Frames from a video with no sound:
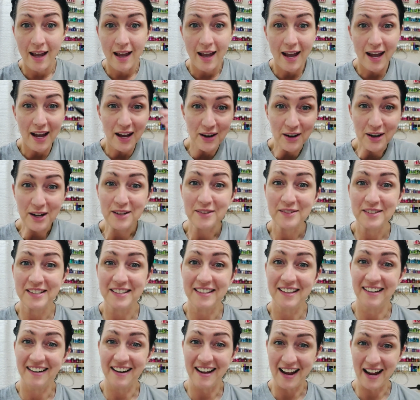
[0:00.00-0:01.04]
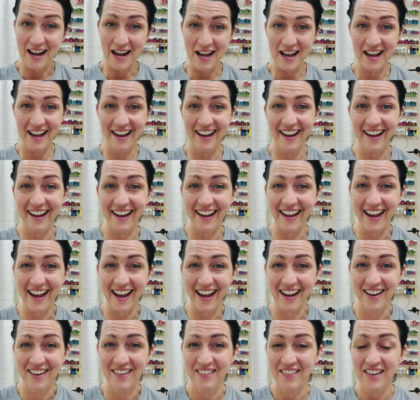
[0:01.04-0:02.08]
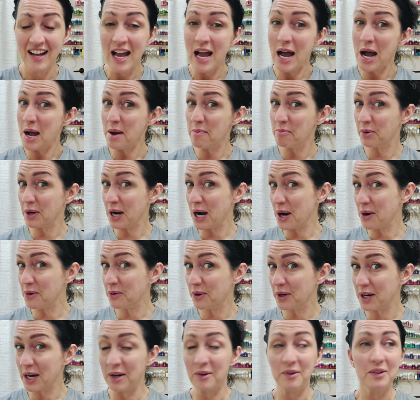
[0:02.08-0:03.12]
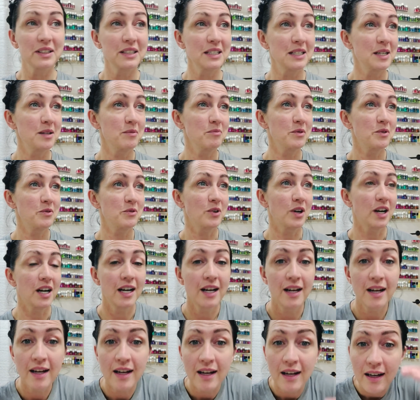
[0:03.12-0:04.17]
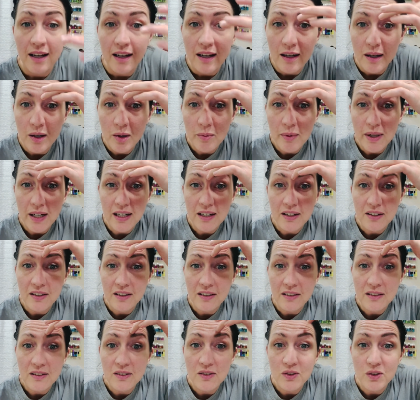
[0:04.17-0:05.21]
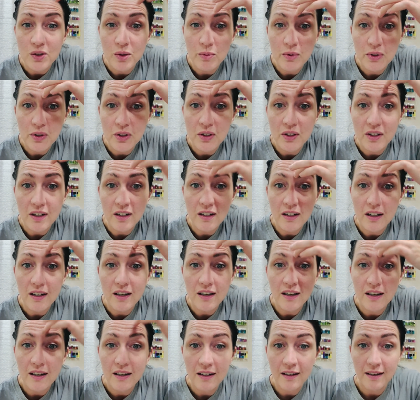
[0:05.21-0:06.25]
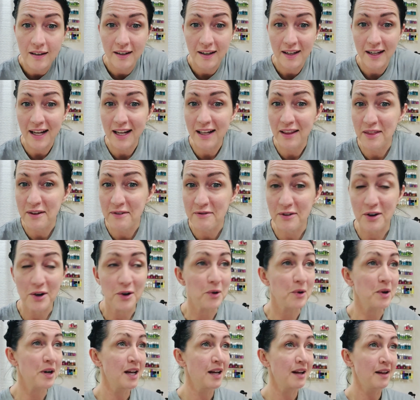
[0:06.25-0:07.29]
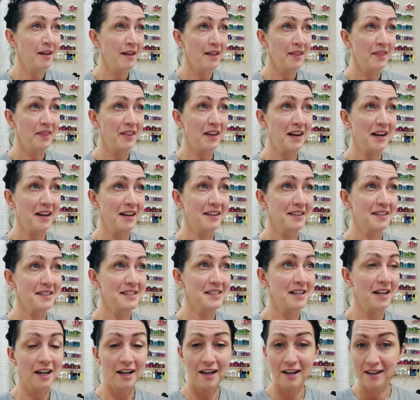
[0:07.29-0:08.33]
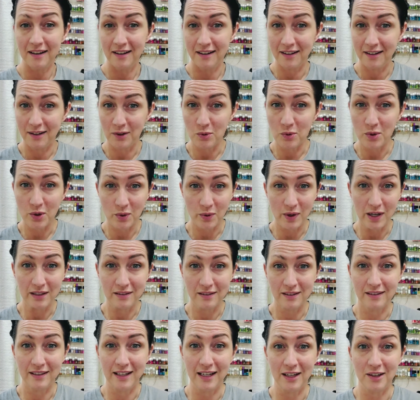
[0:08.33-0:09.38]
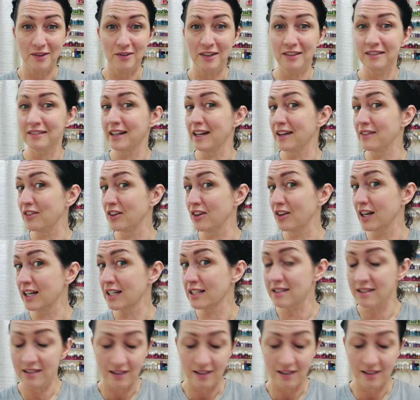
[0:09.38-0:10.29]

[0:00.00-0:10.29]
And all of a sudden I have a brow where I really didn't before. Oh my gosh, that looks so much darker in the phone than it does here. What do I look like in real life, you guys?